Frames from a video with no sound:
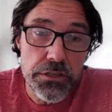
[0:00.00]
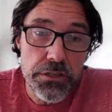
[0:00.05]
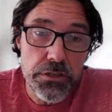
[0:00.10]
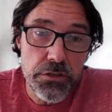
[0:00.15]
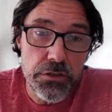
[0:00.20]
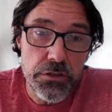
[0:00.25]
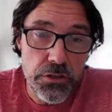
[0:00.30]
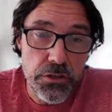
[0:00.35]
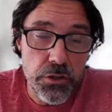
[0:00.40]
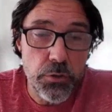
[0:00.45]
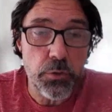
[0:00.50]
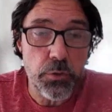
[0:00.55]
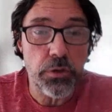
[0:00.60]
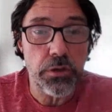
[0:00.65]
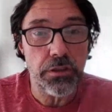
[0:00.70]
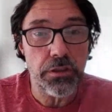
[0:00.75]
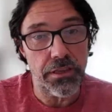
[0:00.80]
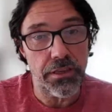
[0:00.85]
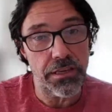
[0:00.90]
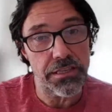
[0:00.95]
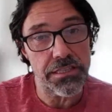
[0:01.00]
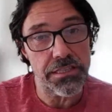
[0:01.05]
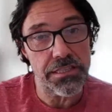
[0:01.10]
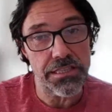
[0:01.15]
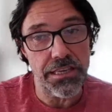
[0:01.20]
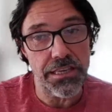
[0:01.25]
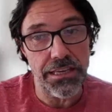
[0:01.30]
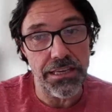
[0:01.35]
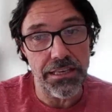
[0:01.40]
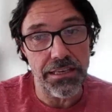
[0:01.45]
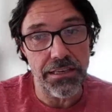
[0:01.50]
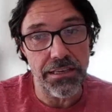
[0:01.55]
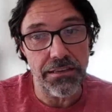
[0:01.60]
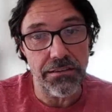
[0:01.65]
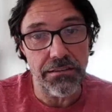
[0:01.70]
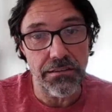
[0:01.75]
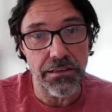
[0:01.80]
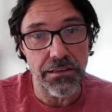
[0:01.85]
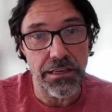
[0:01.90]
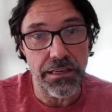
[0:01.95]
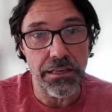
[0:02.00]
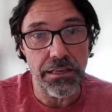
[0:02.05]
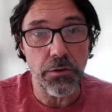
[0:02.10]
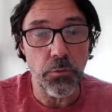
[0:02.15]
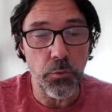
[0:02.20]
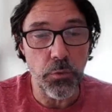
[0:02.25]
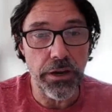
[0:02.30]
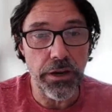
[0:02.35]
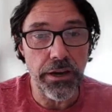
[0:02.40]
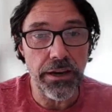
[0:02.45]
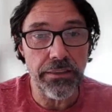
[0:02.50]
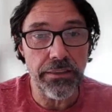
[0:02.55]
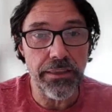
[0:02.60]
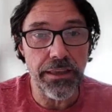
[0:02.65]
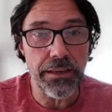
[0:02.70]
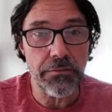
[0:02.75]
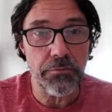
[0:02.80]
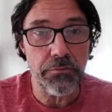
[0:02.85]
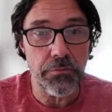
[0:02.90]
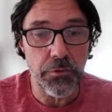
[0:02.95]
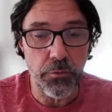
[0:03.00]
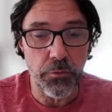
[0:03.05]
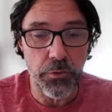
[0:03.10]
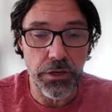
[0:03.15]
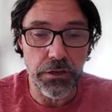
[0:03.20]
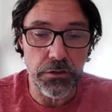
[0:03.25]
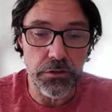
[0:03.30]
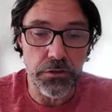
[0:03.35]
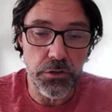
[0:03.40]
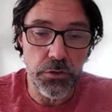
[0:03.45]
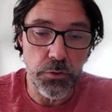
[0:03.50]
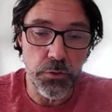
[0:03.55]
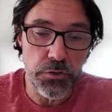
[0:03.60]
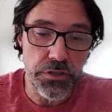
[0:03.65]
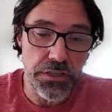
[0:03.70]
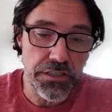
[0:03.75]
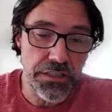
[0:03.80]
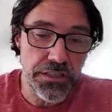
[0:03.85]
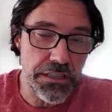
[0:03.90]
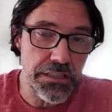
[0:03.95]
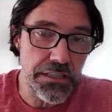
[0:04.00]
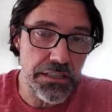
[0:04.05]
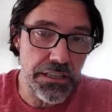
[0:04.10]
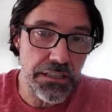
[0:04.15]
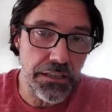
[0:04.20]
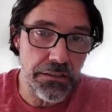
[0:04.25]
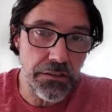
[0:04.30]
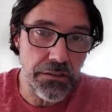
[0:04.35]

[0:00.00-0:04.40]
So doing this in a way that we could use existing